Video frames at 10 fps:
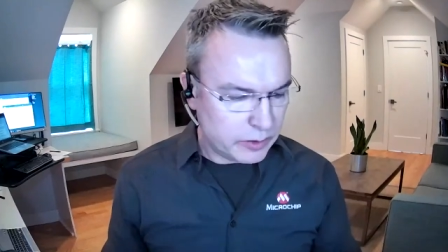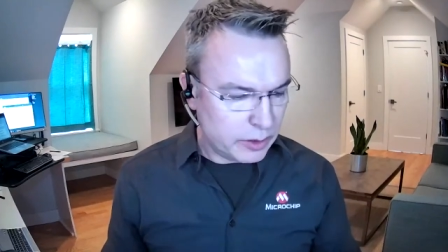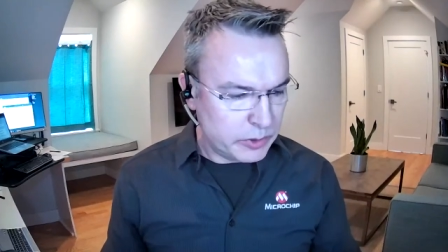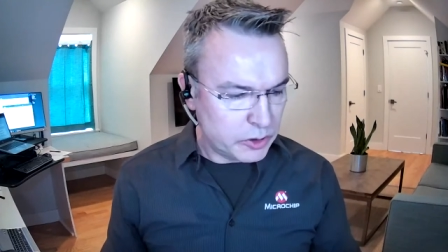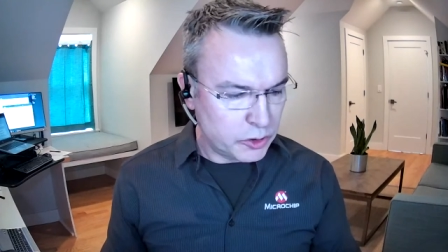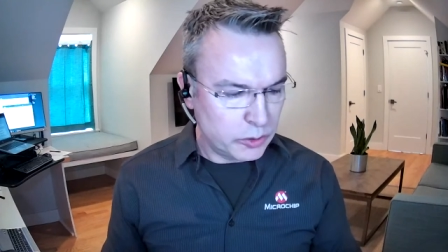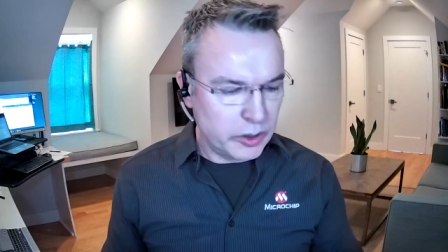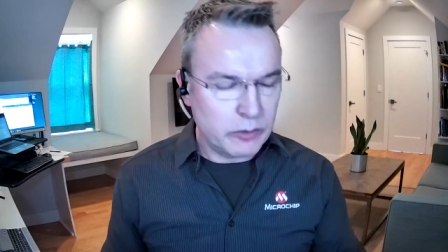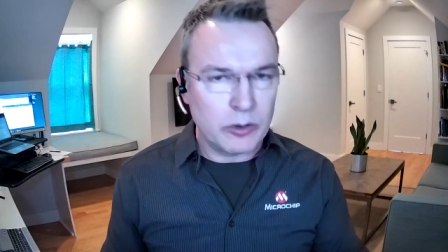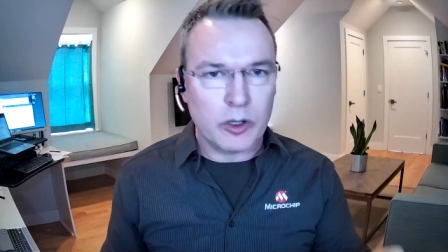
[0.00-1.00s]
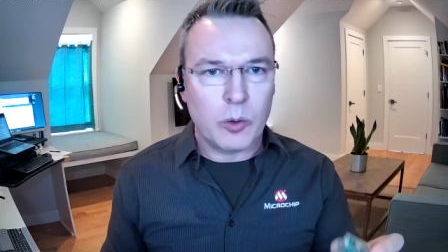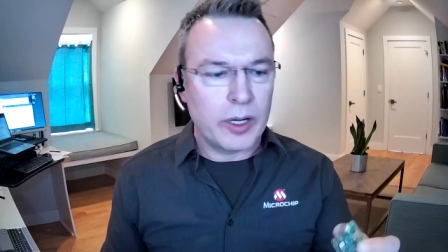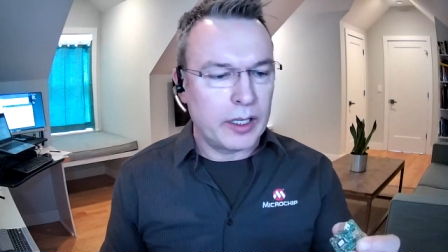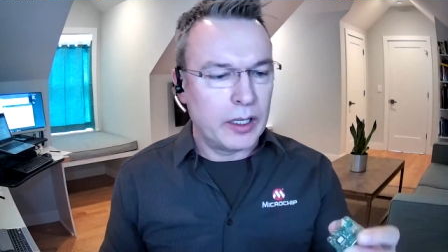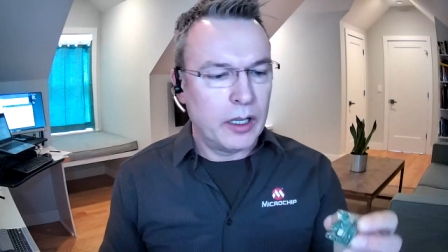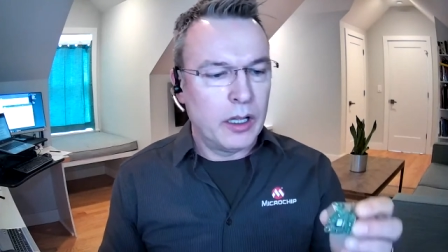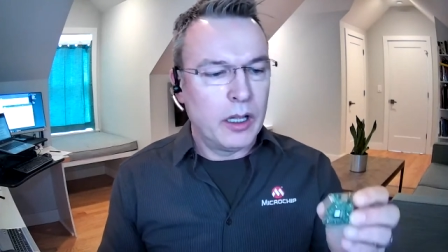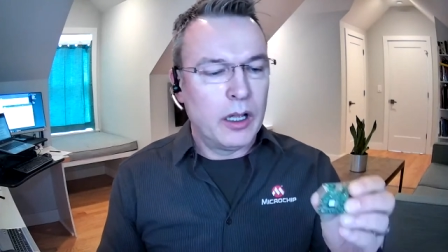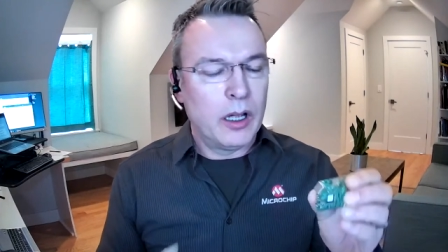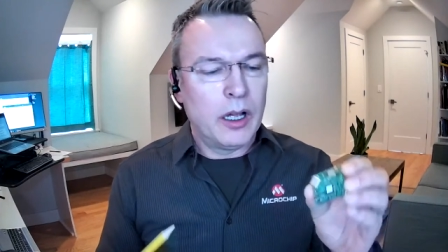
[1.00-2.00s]
Let me show you real quick.
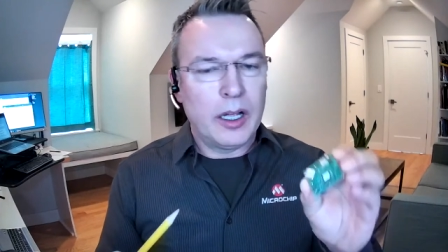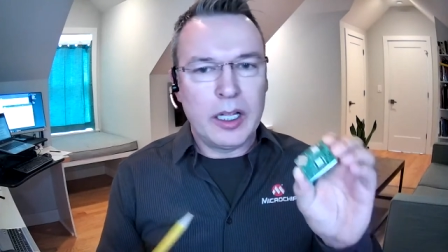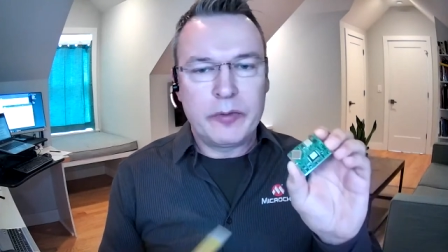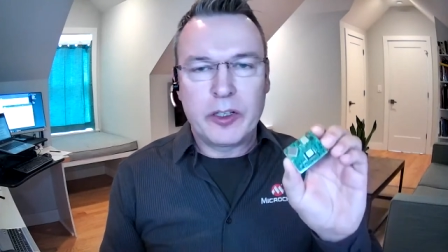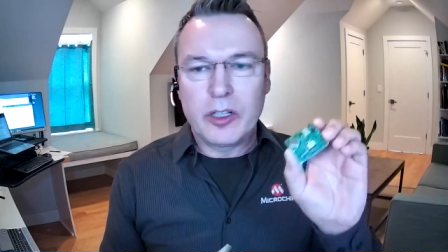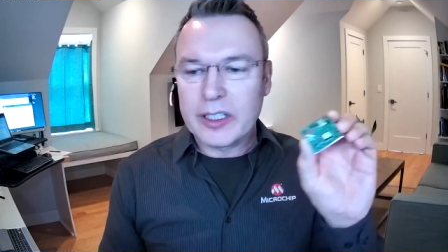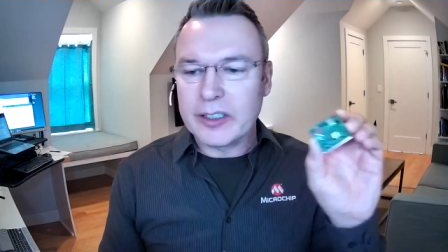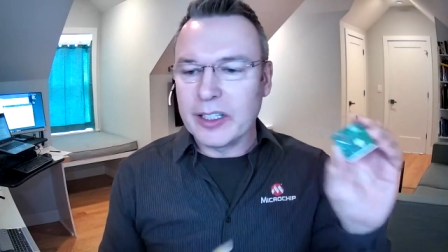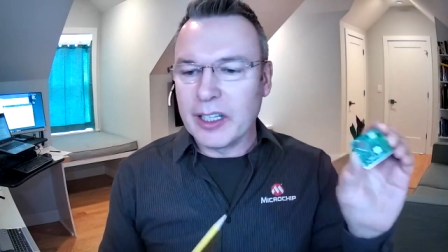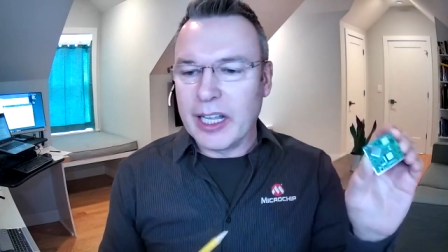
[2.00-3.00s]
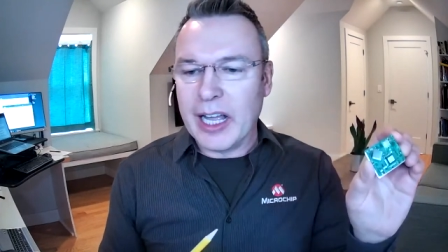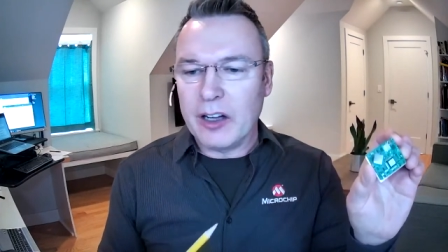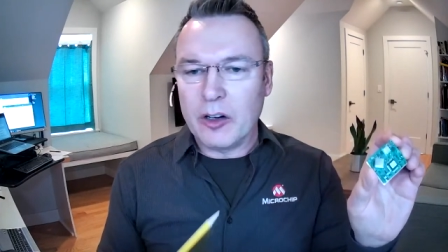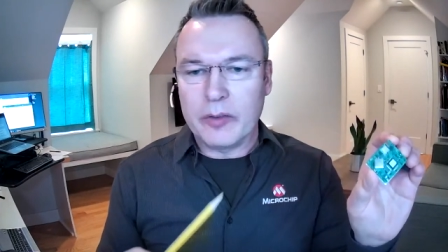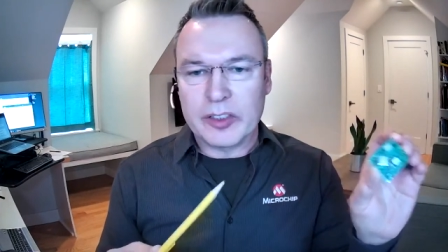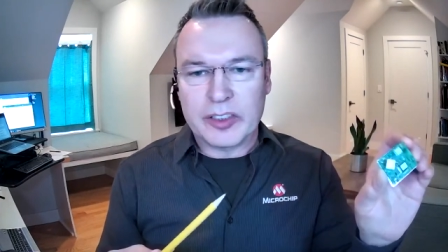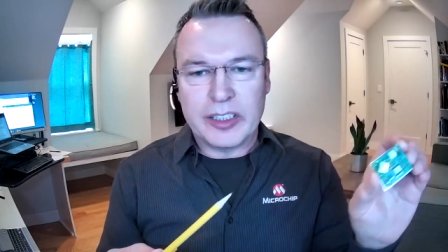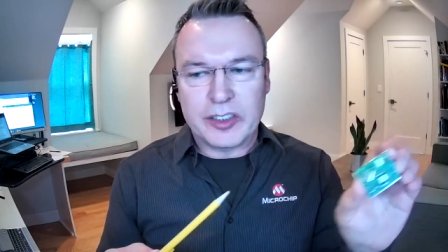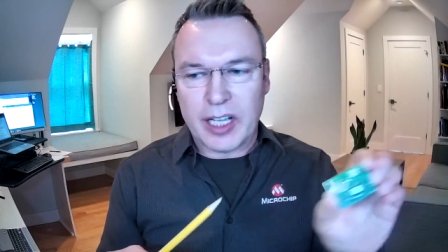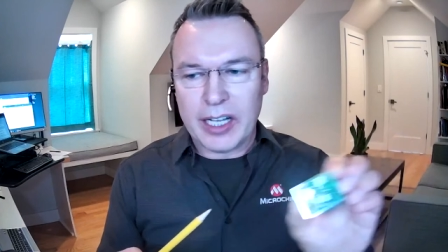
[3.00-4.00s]
If you look at the layout of a
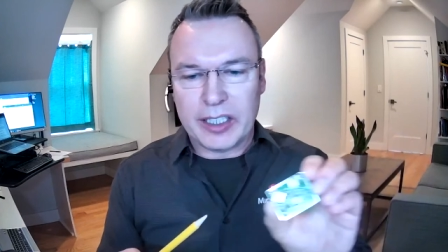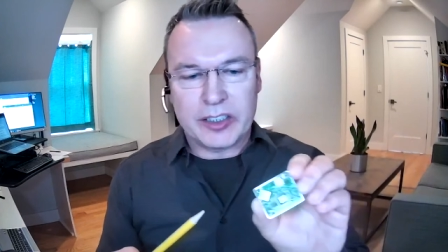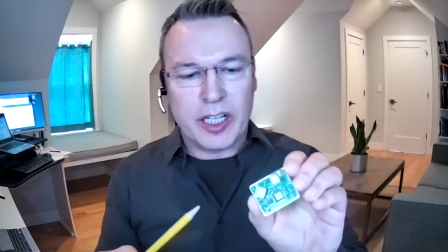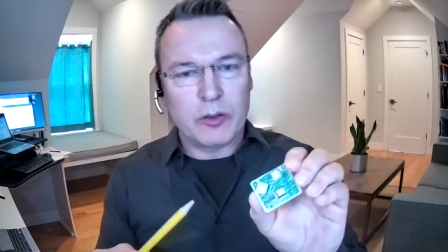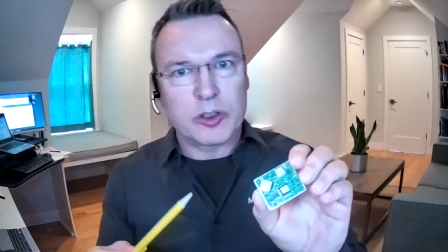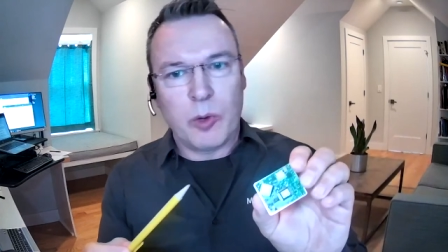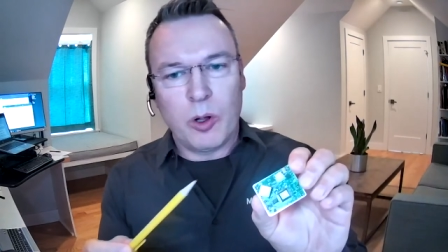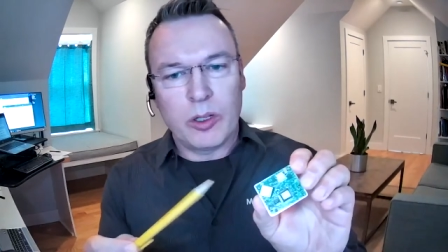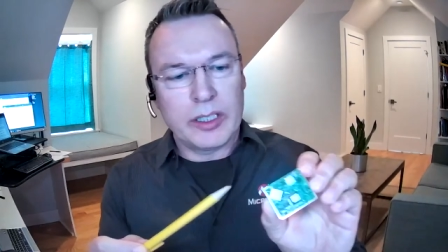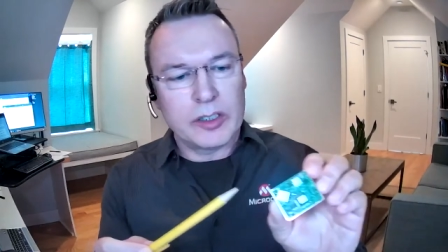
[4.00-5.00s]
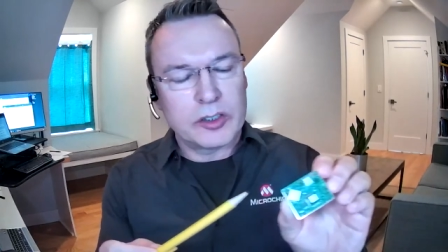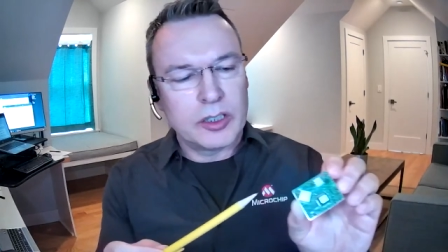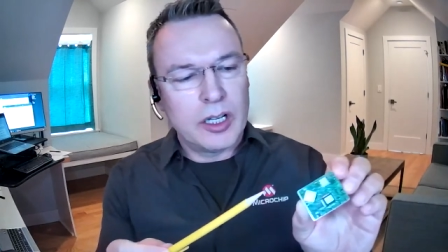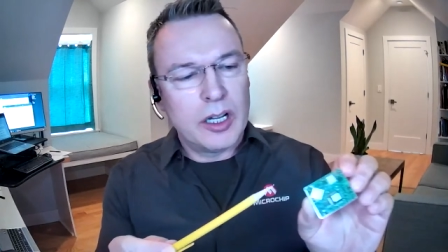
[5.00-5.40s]
CSAC, you see how small it is. Yeah.